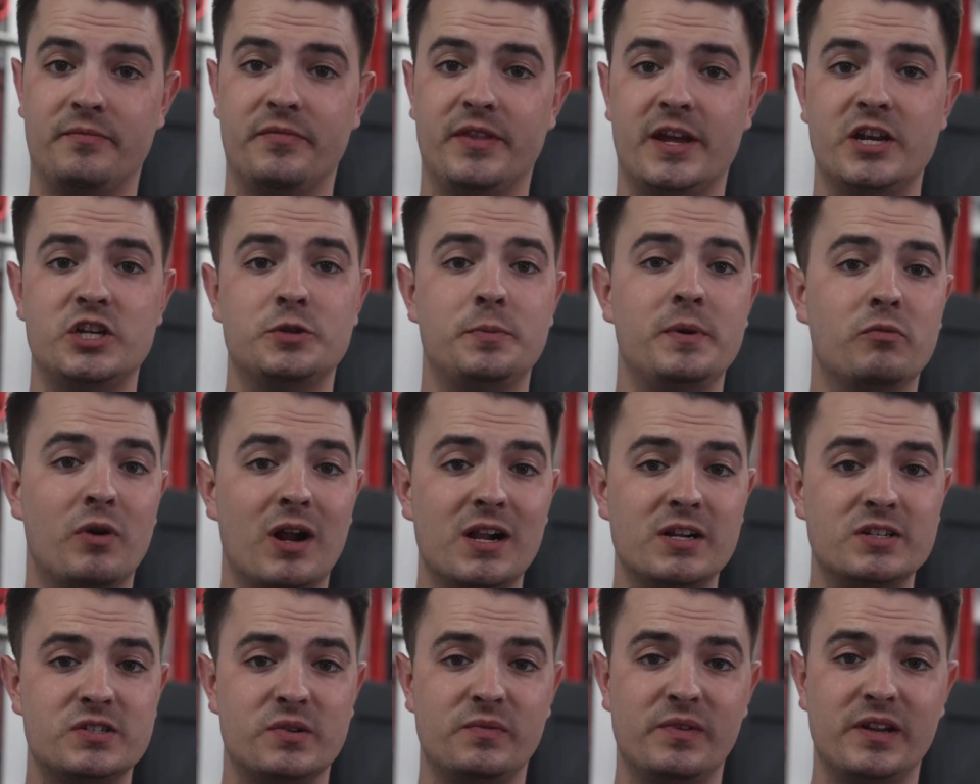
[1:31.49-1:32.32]
They should be
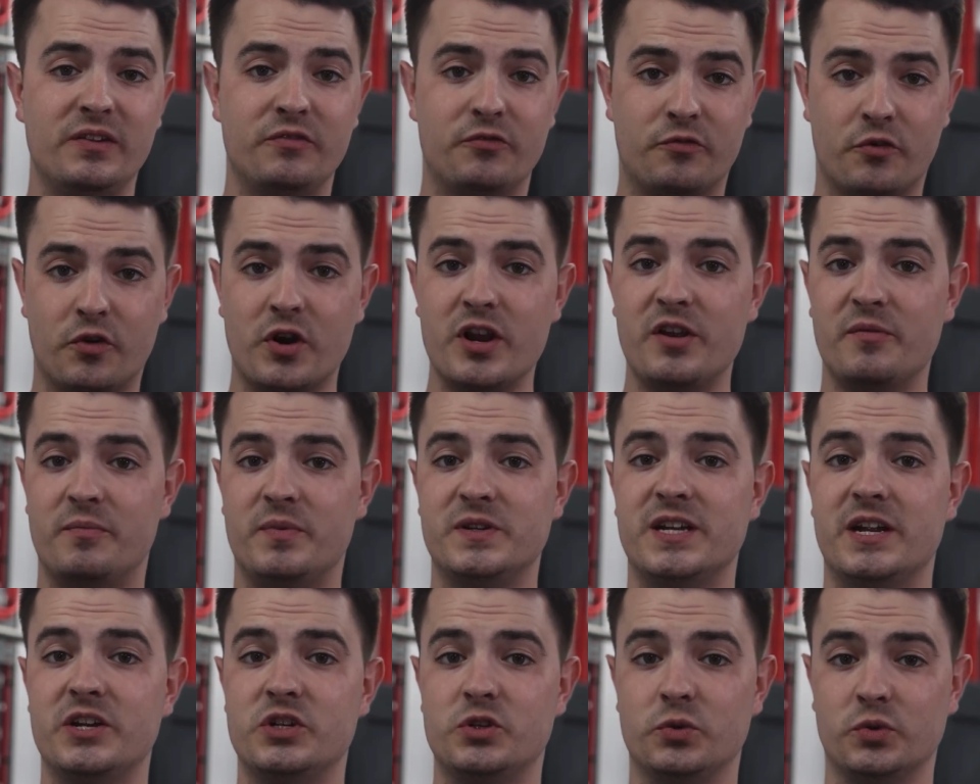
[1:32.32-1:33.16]
relatively free of
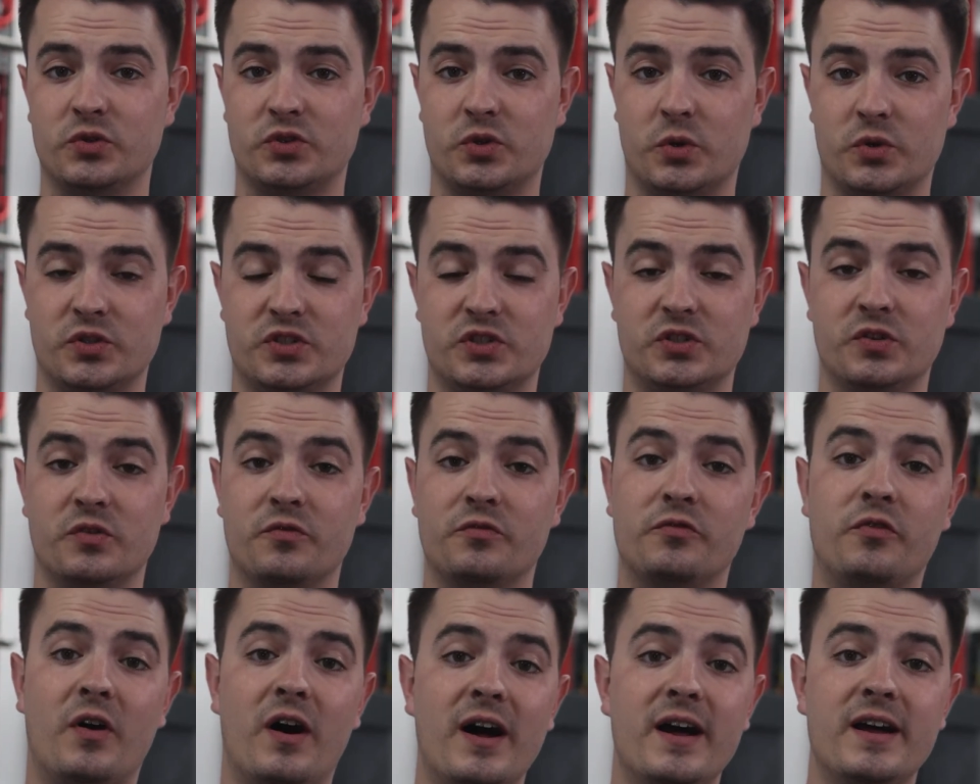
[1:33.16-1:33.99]
potential sources of
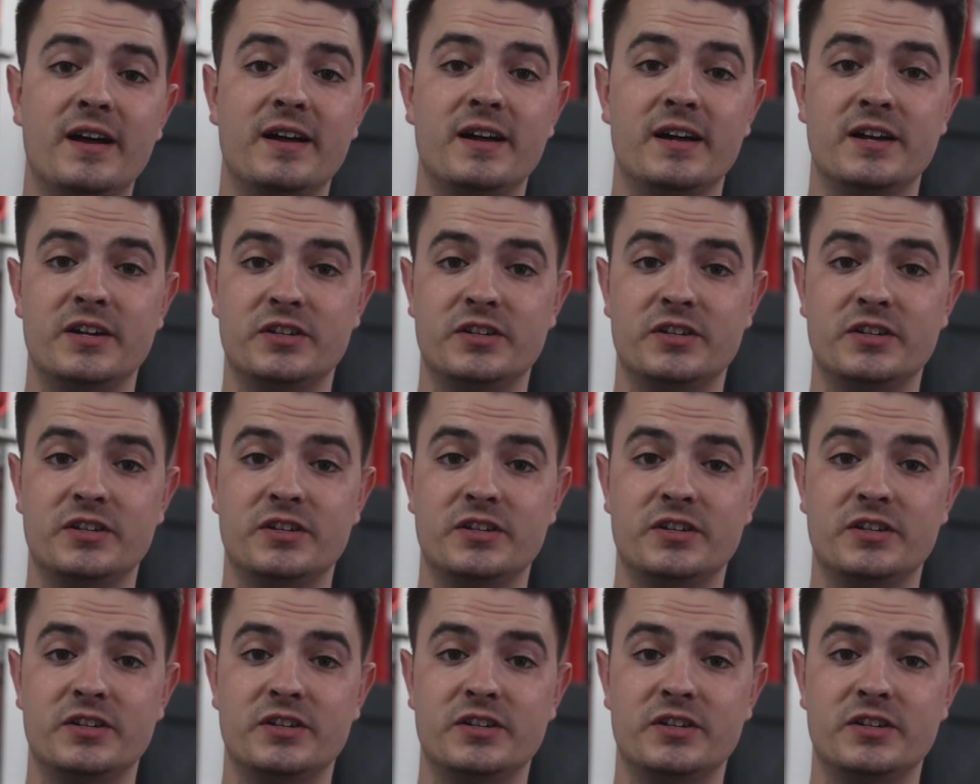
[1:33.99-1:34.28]
fire,